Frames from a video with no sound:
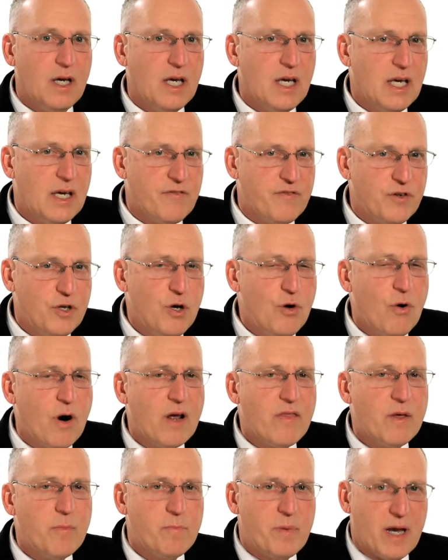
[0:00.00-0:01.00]
If you are
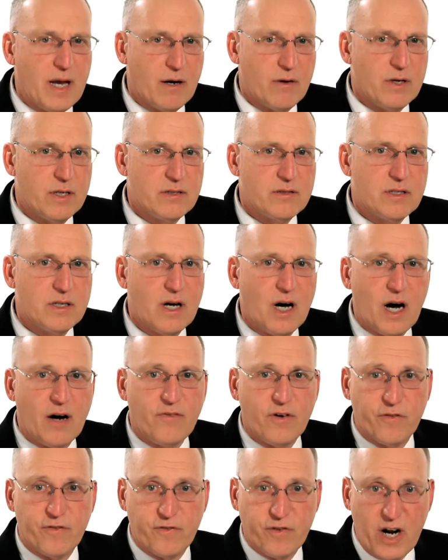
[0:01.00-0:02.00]
the parent of
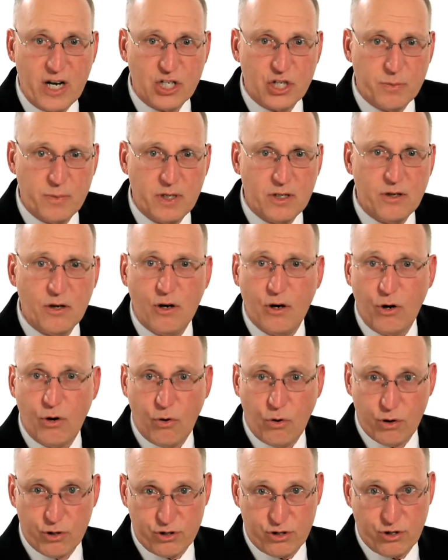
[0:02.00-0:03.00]
a freshman
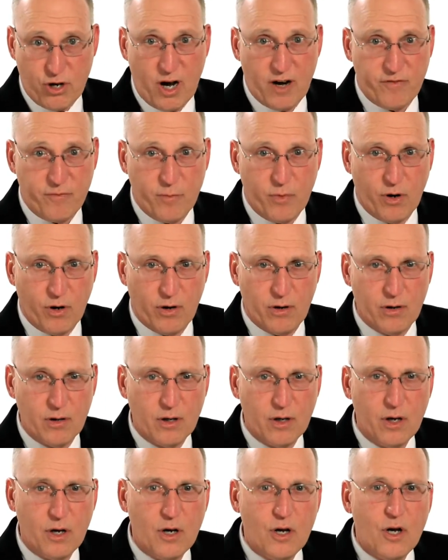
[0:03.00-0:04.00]
or sophomore,
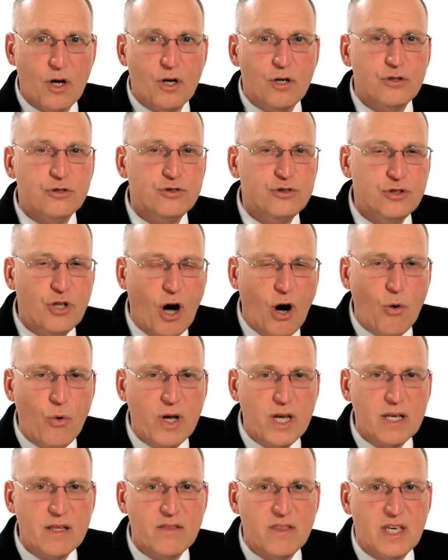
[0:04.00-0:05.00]

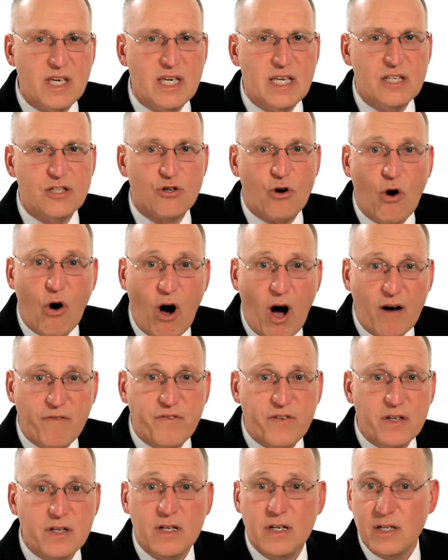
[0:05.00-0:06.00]
knowing these
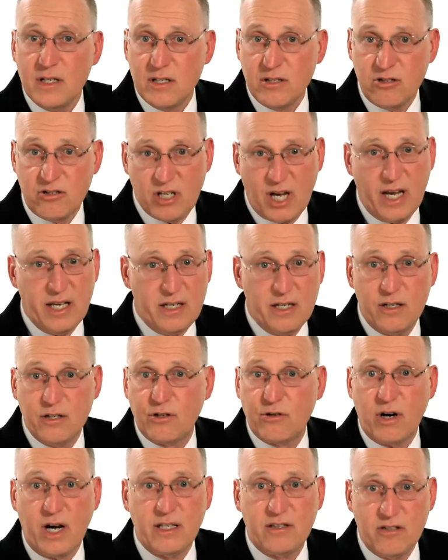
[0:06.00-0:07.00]
often cited
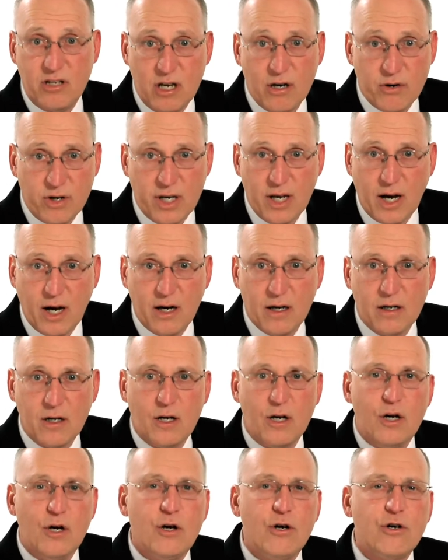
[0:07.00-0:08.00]
criteria
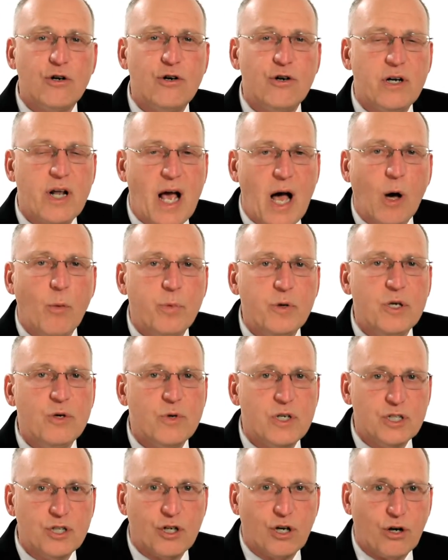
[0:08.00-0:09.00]
could help you
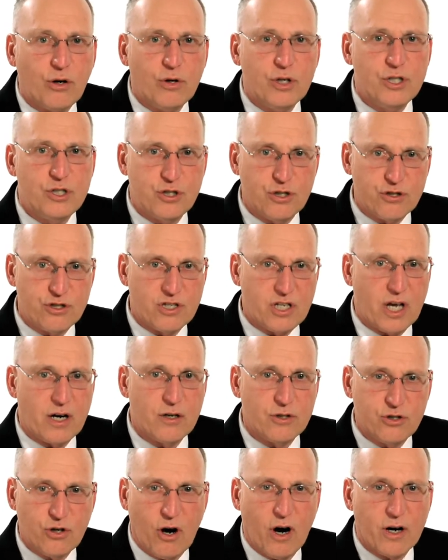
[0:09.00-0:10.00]
encourage your son or
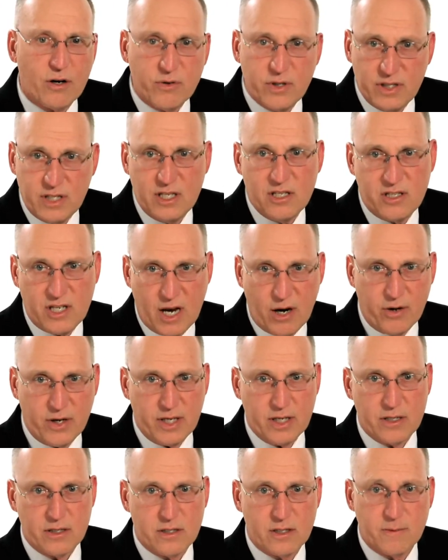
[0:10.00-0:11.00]
daughter in these
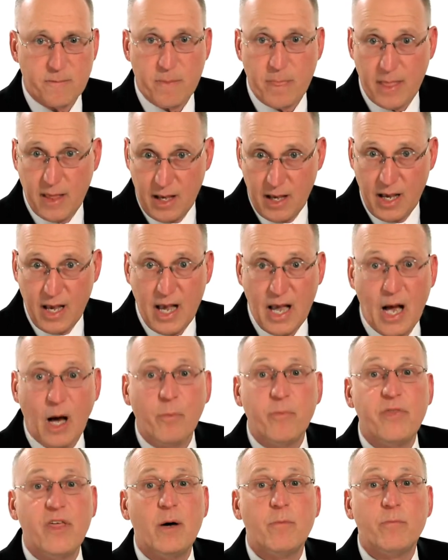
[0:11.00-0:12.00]
areas.
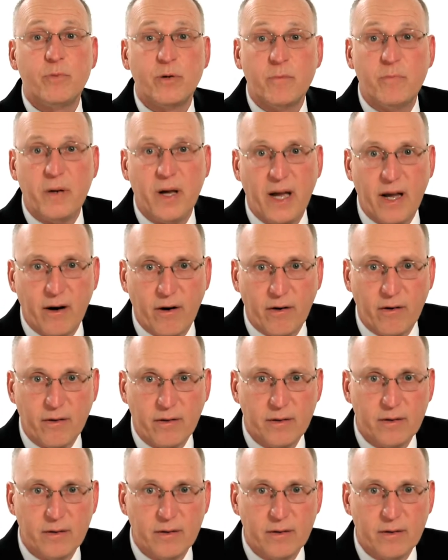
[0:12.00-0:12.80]
Help them prepare.